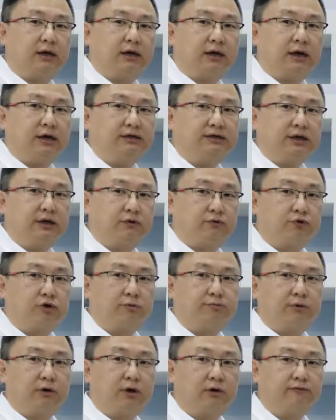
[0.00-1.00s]
as a
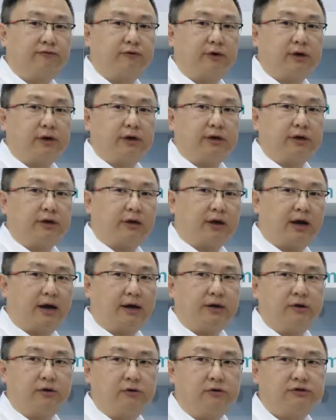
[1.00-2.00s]
group of
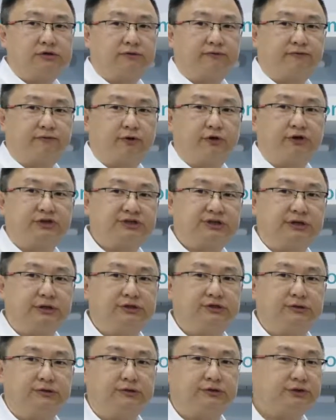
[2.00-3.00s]
I/Os for your
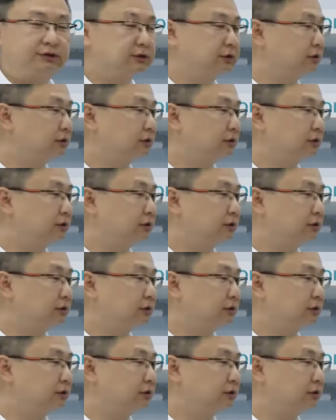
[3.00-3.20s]
sensors.